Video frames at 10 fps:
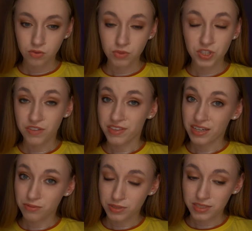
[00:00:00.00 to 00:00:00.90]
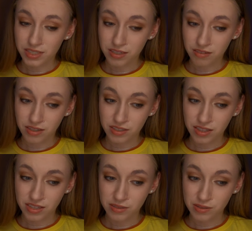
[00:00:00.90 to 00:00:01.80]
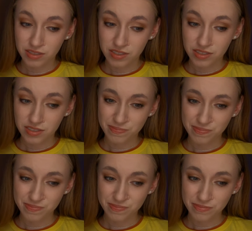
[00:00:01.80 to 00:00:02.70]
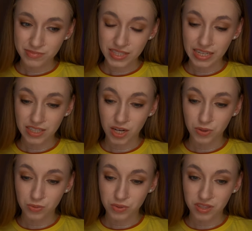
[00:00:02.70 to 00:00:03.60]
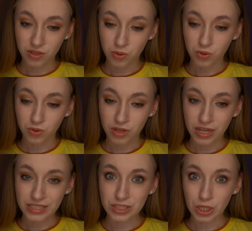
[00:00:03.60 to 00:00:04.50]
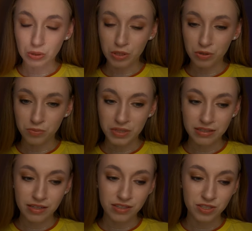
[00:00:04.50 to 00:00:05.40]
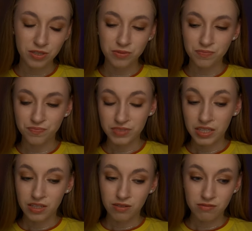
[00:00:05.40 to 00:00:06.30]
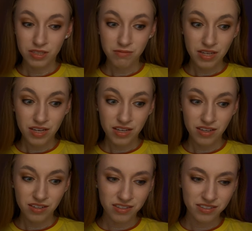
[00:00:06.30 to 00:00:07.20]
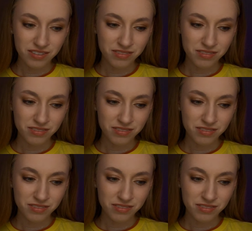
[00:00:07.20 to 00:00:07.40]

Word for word: which if that was Kira, then that's awkward with the whole Han Solo being there too. Reunion.